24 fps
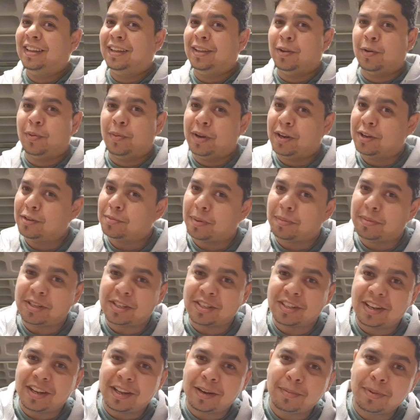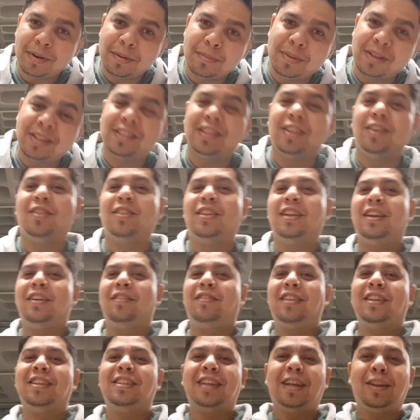your windows may be just a little bit musty on the
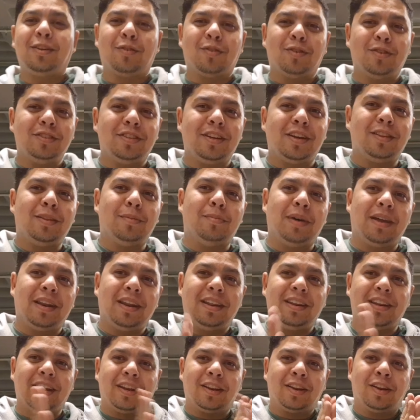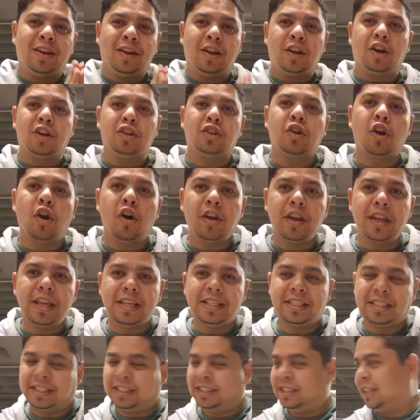left hand side, you can't see out the mirror and
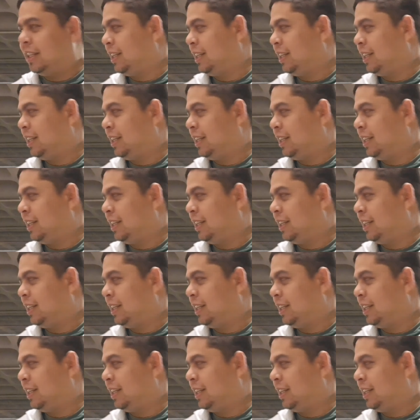klonkies.